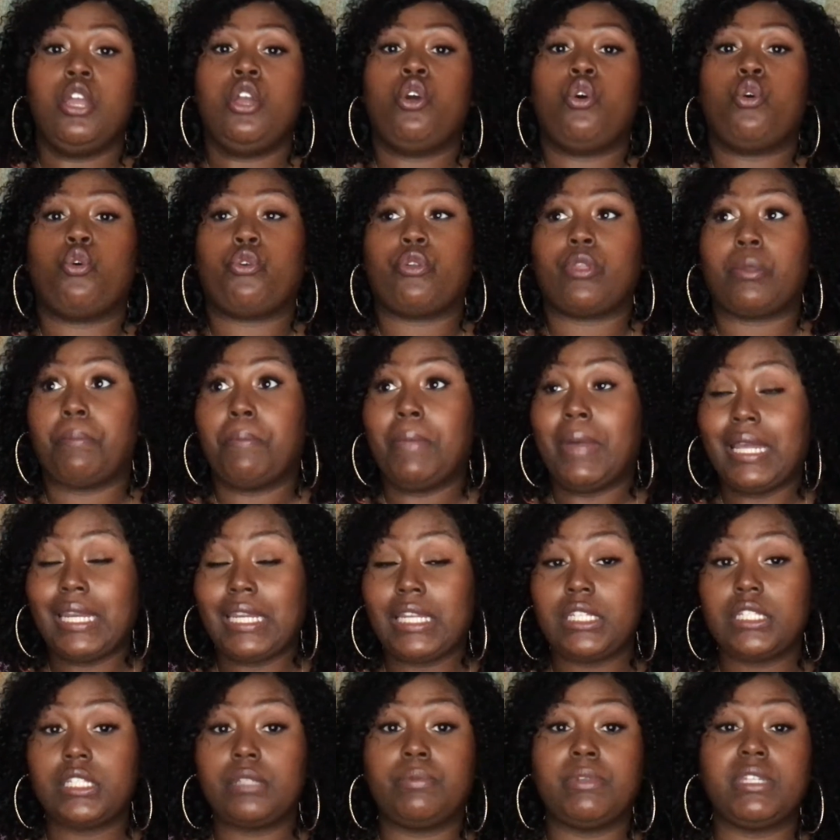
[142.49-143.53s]
or the money
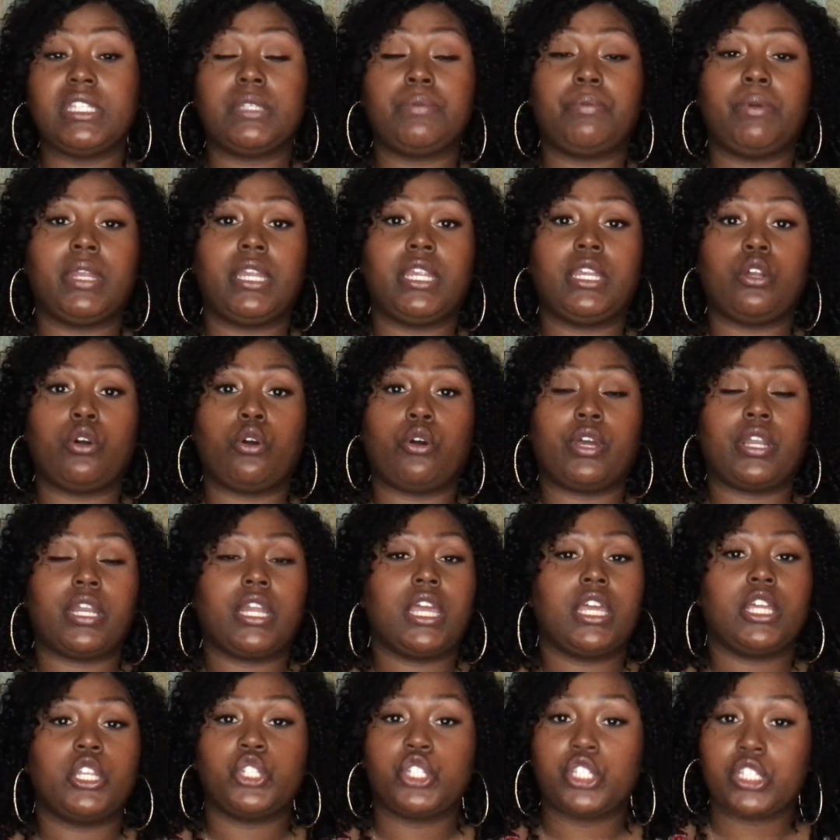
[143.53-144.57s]
to be spending on
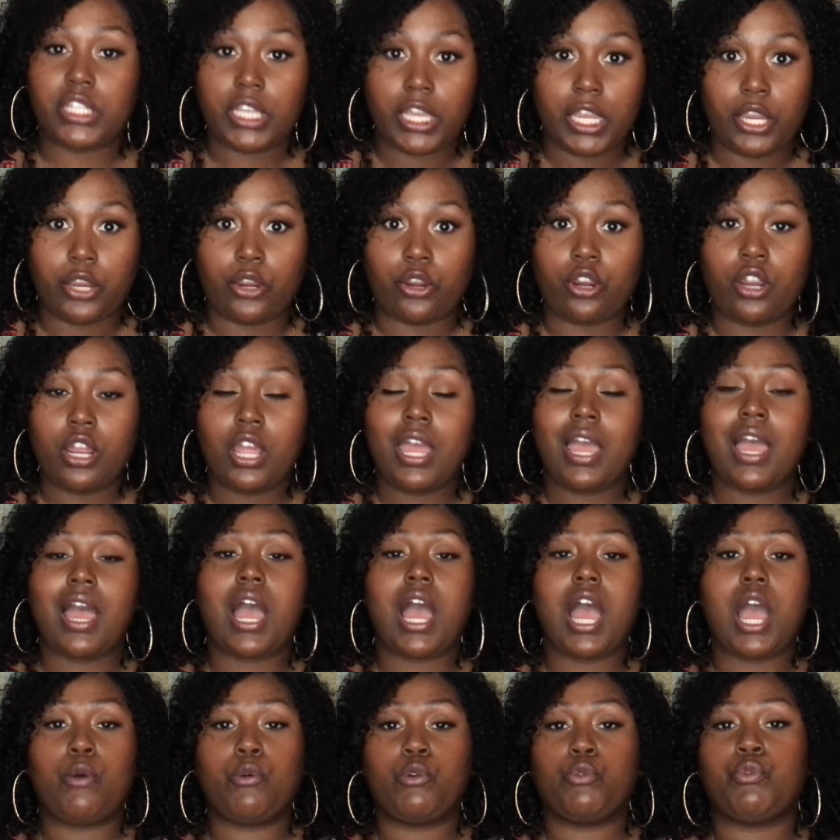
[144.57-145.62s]
just hair
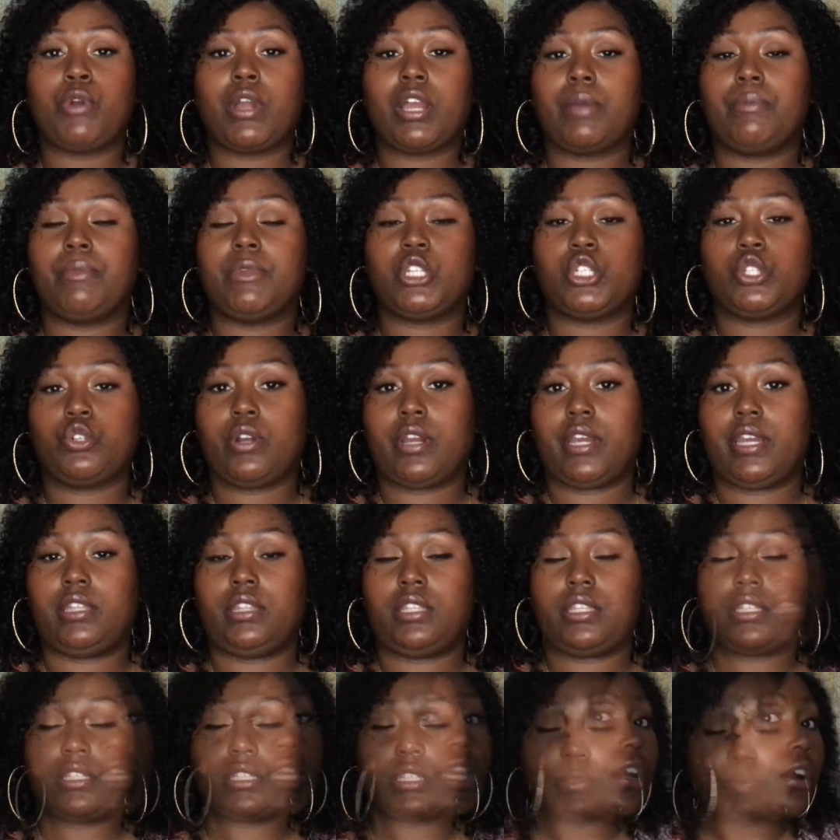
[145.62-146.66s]
i would recommend trying
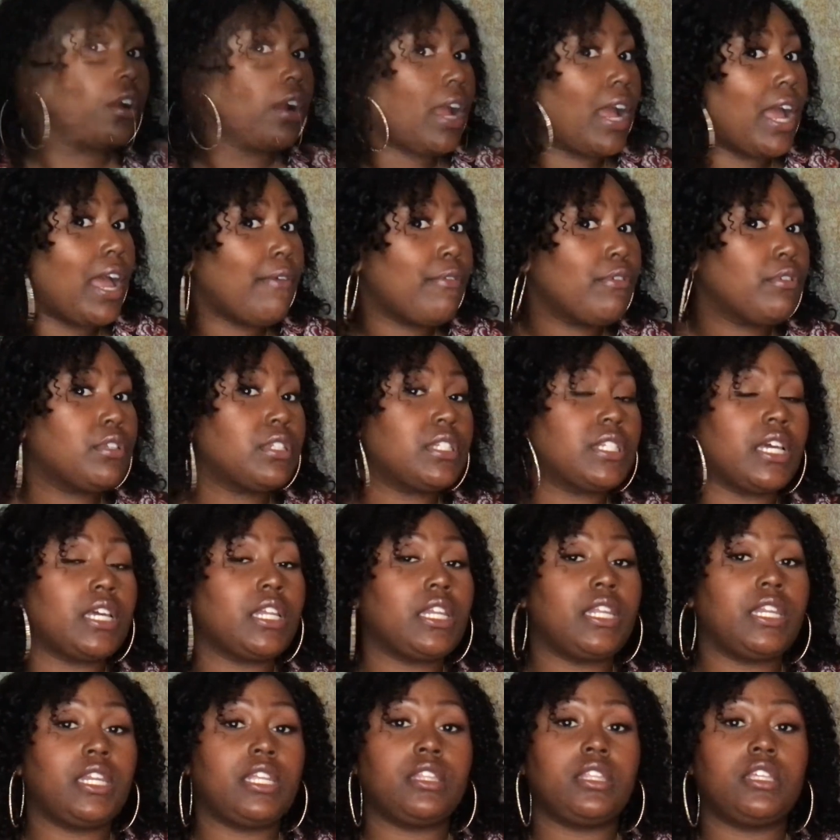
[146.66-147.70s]
this hair i haven't done
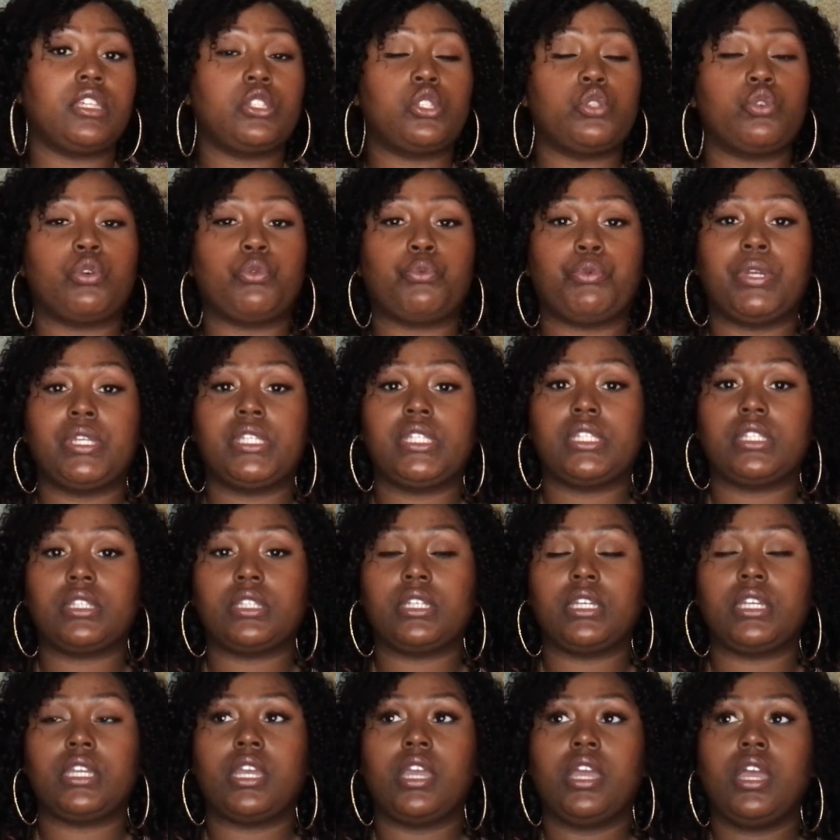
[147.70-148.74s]
anything to it
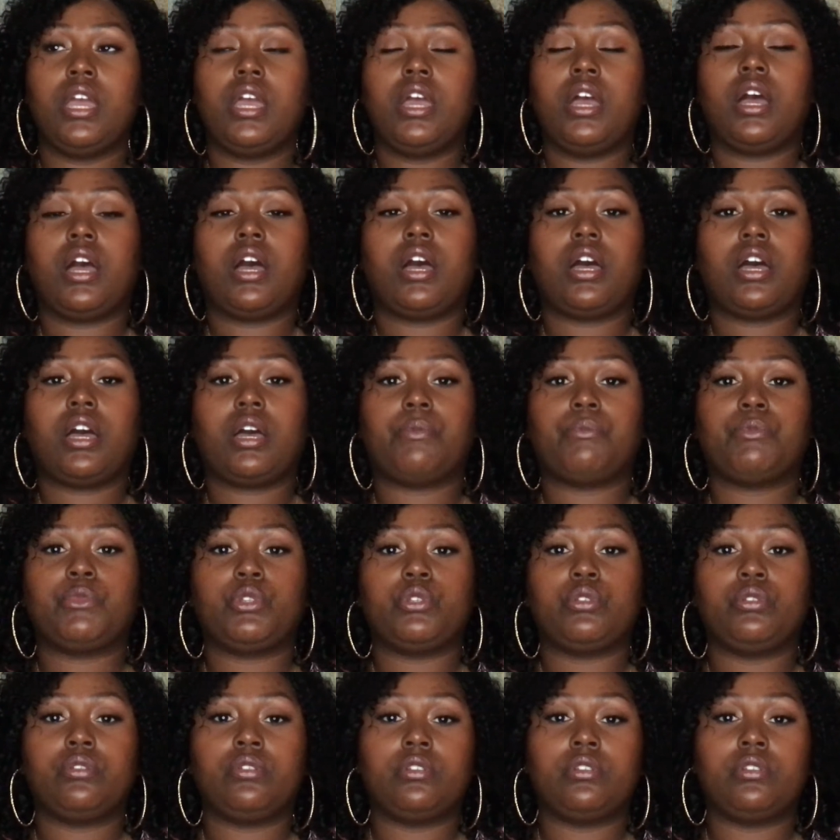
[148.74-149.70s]
recently um,